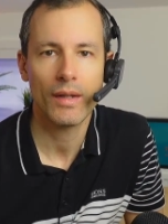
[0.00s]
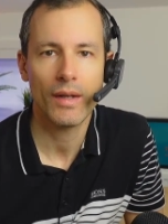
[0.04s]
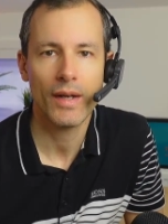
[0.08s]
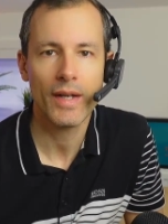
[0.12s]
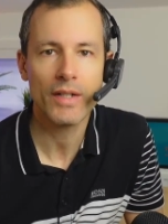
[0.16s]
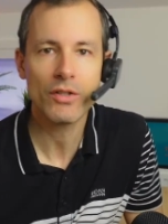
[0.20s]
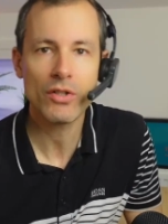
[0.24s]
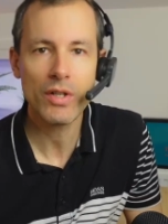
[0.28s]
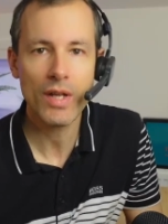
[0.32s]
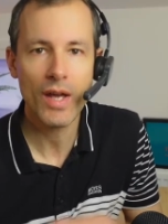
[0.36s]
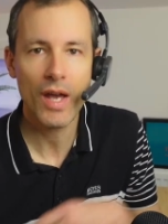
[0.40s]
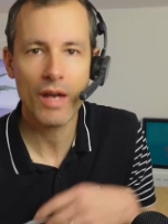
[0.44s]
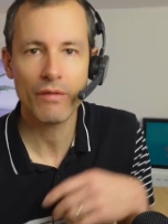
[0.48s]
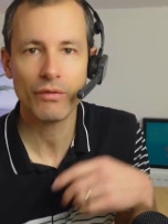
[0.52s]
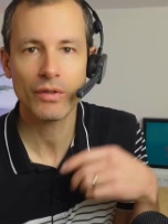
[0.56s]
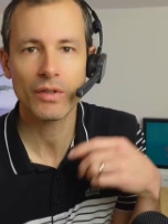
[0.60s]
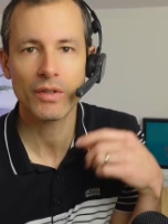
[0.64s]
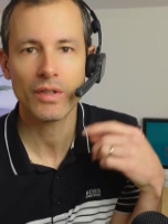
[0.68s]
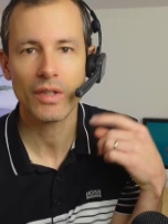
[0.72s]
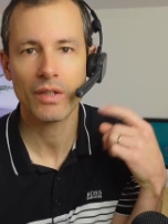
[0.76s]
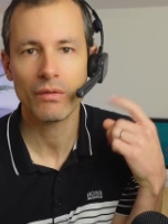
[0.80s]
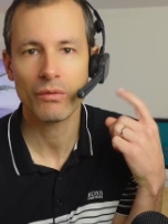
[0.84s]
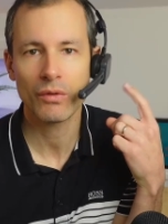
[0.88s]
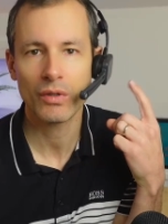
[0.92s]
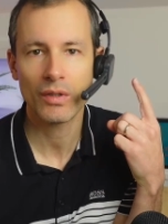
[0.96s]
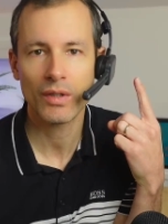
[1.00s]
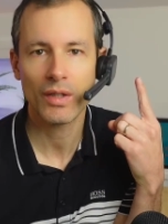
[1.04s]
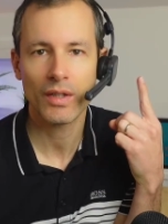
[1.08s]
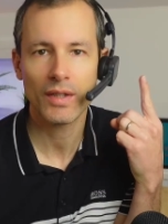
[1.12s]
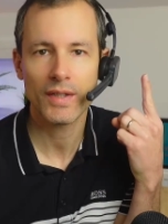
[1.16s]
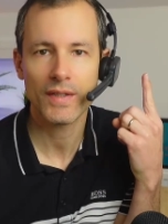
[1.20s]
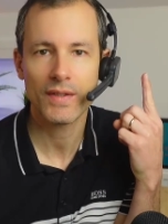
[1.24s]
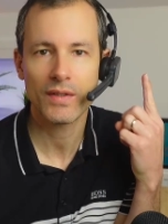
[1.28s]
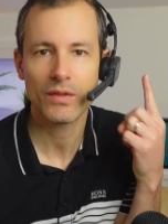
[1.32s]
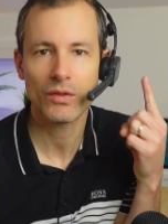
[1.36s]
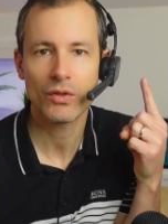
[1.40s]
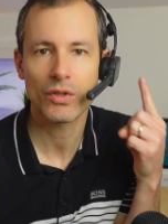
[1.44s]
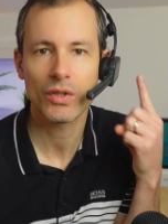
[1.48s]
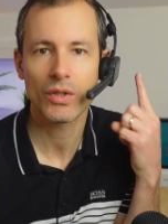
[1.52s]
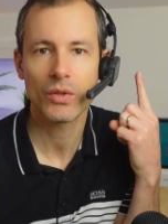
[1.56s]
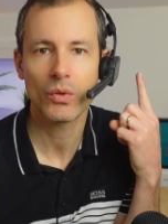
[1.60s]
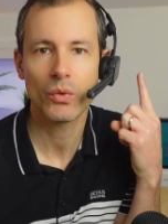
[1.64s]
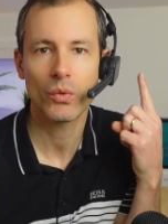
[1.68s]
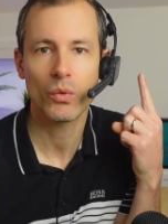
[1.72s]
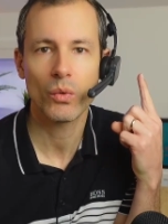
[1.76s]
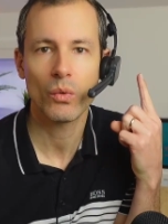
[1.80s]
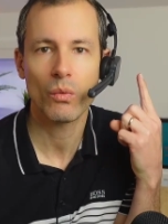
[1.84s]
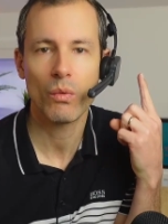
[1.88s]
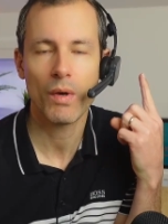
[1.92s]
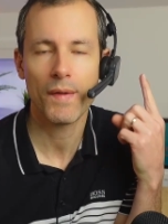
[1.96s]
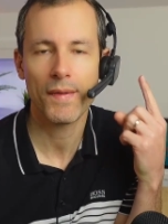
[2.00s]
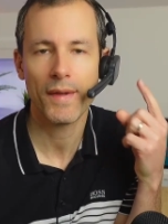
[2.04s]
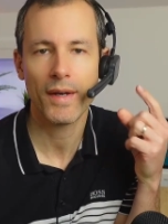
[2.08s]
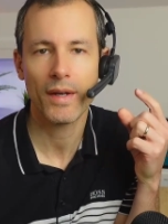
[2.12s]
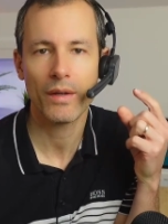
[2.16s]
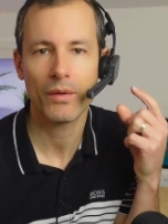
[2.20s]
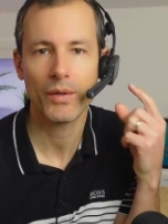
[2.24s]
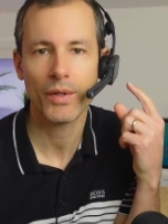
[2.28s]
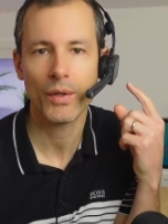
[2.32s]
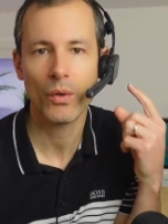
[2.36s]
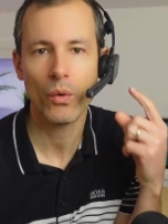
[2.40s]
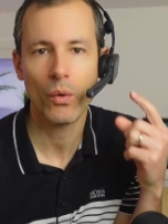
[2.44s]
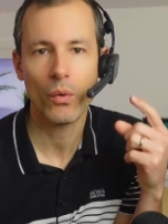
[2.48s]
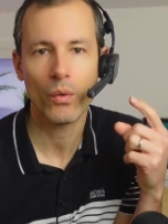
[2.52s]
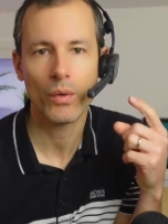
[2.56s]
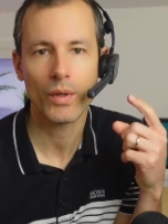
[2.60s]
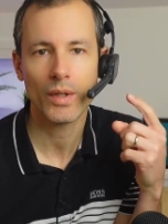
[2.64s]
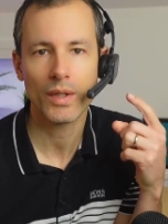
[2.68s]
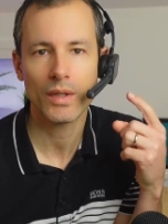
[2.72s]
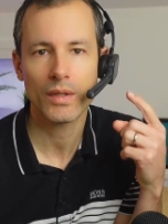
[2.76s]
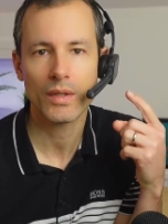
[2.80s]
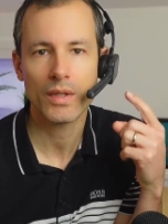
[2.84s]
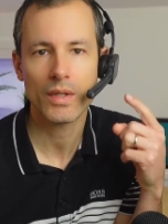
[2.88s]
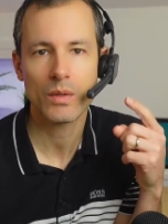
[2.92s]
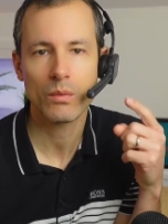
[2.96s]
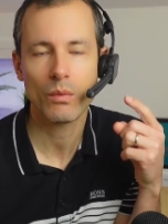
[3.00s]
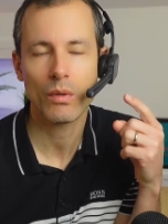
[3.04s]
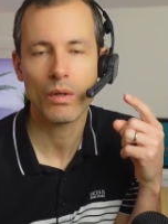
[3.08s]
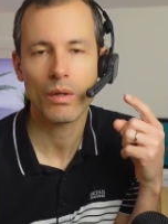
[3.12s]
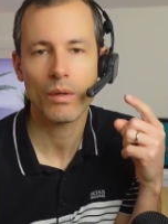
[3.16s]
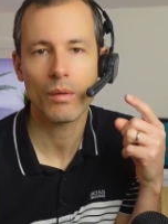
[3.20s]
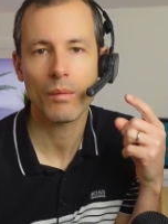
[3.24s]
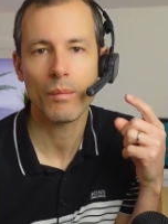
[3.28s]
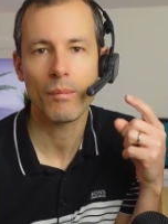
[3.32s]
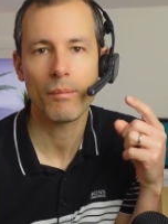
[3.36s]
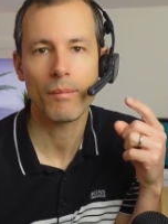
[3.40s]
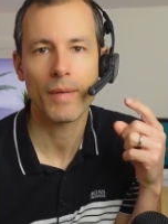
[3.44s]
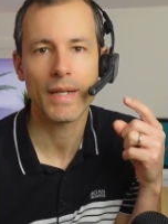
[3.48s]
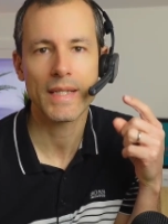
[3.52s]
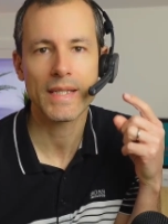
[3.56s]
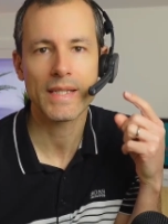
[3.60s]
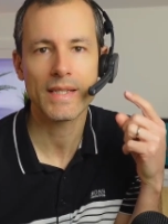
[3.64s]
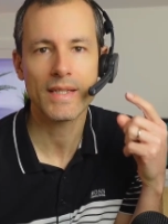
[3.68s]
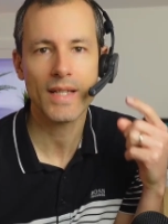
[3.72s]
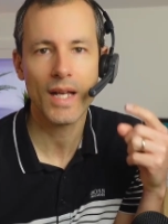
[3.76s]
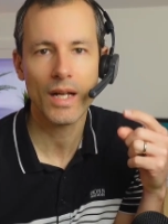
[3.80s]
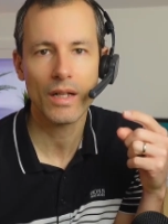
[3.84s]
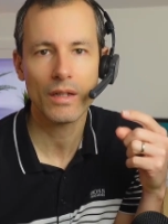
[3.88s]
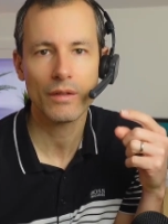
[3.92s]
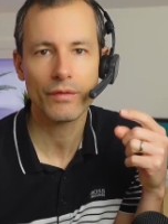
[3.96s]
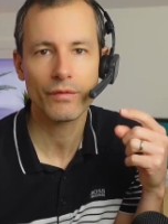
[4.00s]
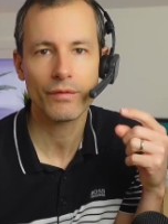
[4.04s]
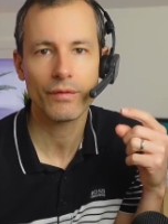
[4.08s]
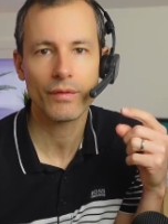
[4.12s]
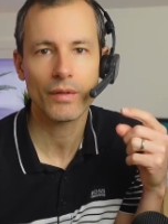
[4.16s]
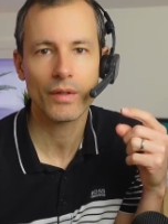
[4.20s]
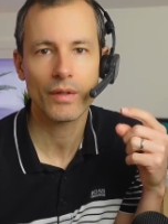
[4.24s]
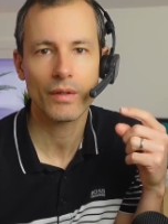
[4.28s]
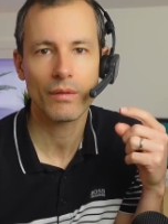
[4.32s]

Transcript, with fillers: I actually haven't even listened to what I record in this one myself